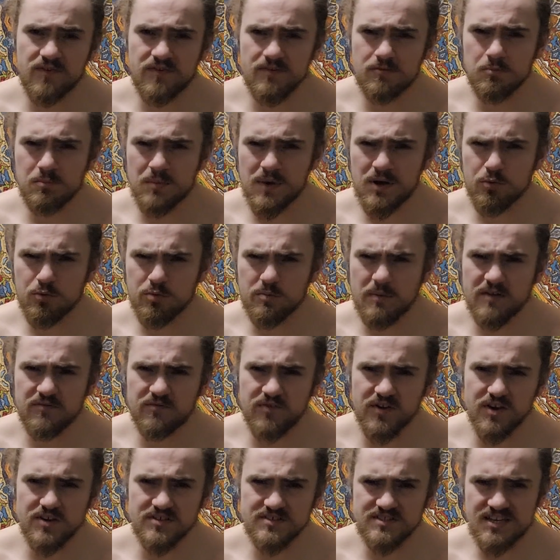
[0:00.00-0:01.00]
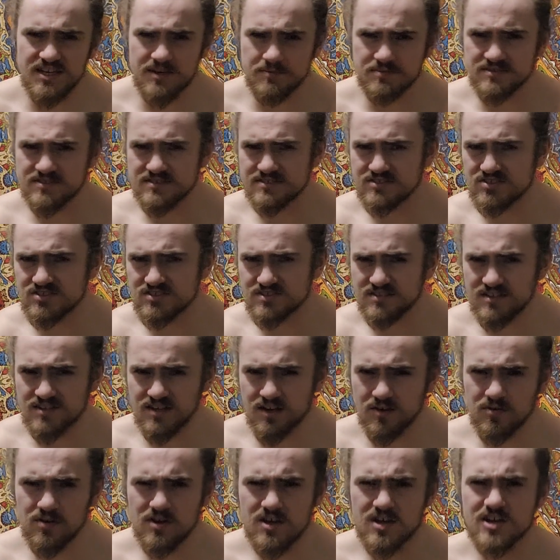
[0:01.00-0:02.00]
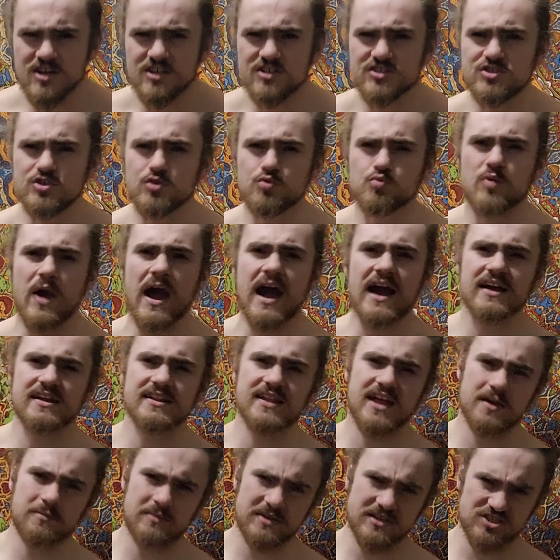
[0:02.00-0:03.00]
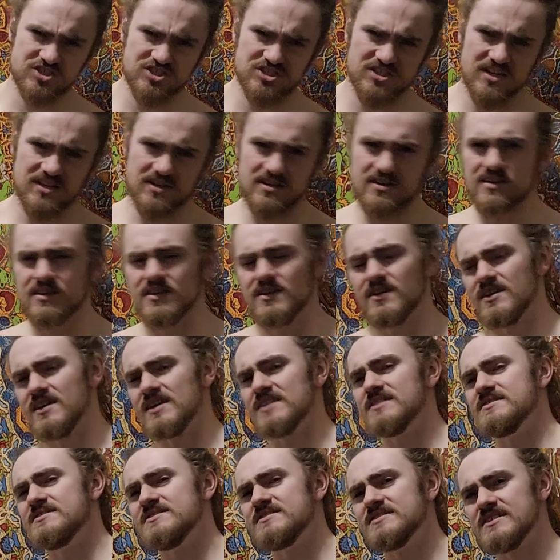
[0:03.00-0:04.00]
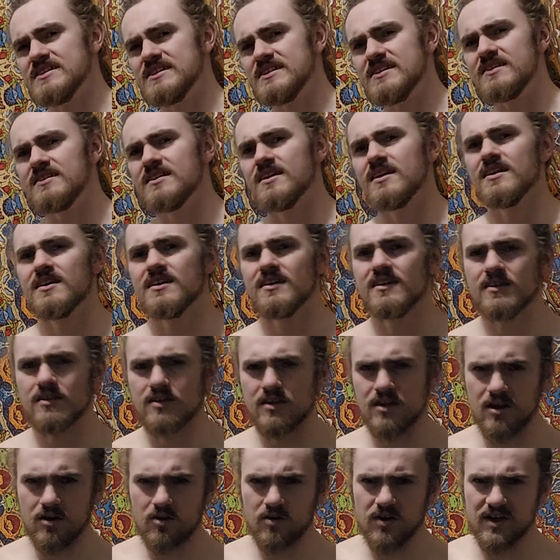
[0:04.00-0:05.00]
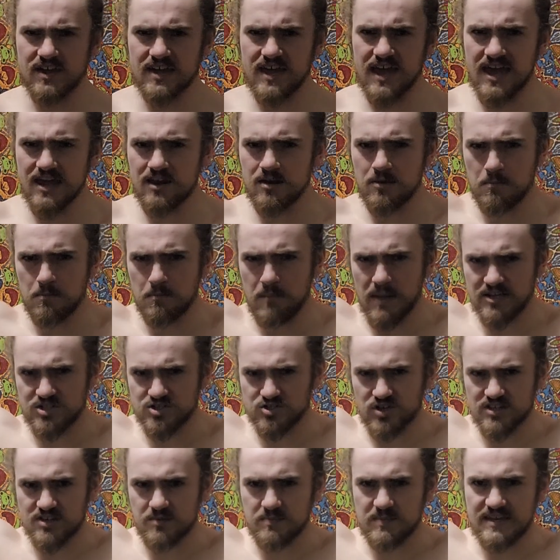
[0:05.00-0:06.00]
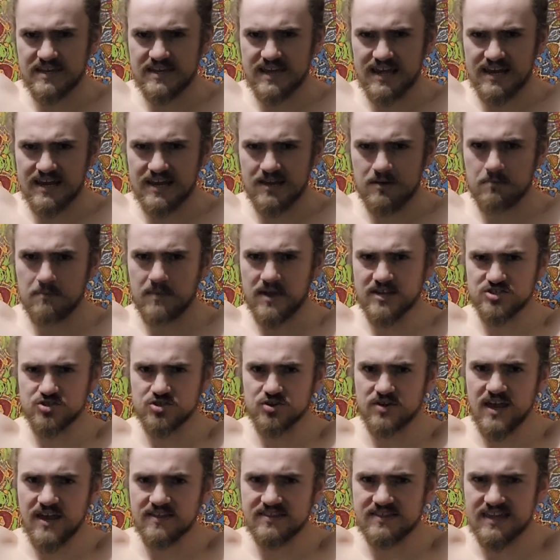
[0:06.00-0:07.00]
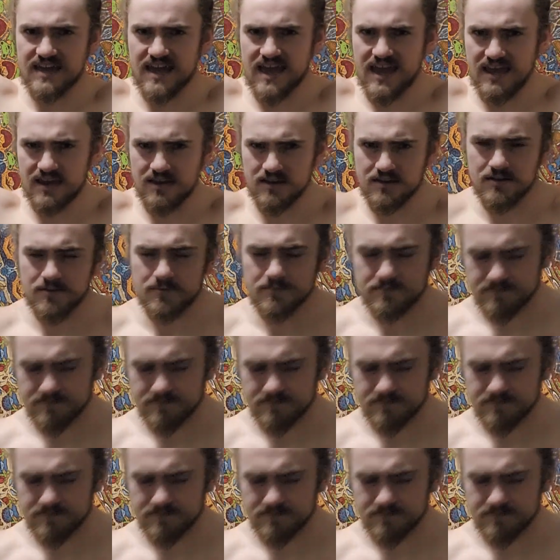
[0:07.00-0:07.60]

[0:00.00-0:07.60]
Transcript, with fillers: my with my fingertips and just you know do rock climbing shit and see you know again measure at the beginning, measuring at the end.